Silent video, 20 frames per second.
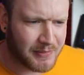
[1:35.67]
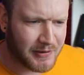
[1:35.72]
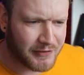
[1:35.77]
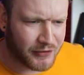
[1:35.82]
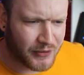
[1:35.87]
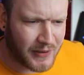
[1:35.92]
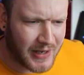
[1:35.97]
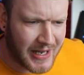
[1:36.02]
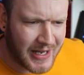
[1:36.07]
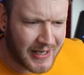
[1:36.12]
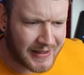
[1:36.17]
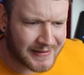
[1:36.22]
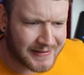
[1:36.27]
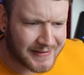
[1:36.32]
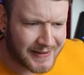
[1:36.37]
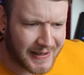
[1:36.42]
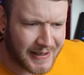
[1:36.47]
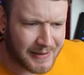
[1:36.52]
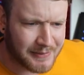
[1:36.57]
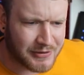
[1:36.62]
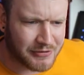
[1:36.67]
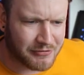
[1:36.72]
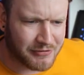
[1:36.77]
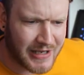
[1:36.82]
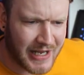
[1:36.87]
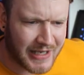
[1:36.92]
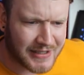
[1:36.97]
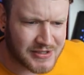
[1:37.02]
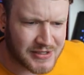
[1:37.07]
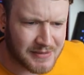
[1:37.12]
Before I had time to
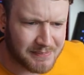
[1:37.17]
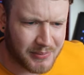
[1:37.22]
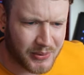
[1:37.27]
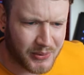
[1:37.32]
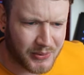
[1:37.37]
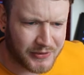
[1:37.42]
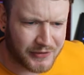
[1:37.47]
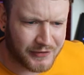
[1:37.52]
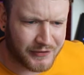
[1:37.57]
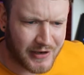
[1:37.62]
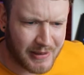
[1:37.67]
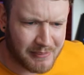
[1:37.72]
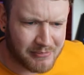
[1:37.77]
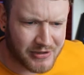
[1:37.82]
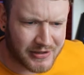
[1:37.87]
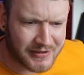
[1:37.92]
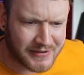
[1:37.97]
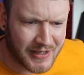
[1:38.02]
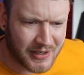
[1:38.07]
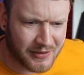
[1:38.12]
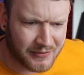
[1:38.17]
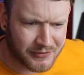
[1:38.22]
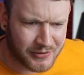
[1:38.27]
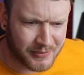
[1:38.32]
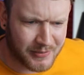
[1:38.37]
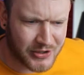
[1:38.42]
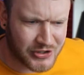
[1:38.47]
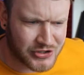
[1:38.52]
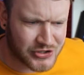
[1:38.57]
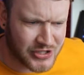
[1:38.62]
react, she pulled the fabric down
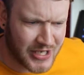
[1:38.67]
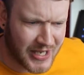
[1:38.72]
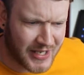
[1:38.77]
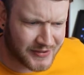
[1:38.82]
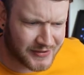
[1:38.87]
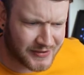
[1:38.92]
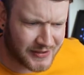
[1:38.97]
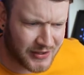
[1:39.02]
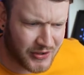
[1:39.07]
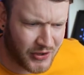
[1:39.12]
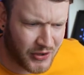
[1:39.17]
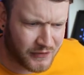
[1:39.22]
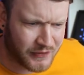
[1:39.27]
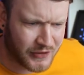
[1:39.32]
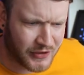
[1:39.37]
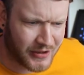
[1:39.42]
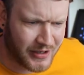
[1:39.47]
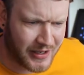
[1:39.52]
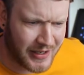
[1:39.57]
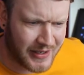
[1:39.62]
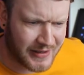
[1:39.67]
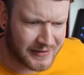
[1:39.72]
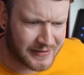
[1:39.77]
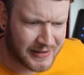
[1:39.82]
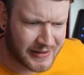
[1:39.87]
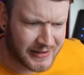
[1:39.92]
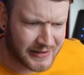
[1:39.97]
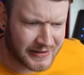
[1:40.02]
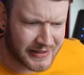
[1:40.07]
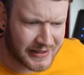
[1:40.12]
from her chest and over her head,
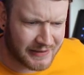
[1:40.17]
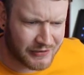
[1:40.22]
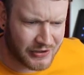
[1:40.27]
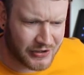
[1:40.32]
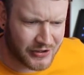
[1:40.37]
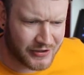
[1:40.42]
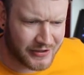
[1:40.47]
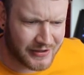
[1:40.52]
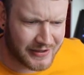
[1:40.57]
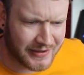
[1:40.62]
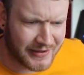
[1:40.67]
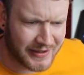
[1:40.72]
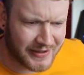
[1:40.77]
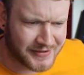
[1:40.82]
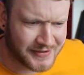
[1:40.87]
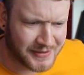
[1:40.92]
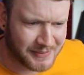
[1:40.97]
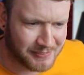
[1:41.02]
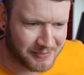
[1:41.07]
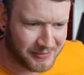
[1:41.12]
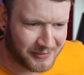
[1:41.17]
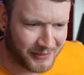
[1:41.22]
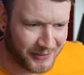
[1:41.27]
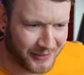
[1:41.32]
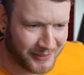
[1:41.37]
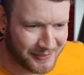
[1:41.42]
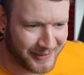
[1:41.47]
leaving her in a lacy bra.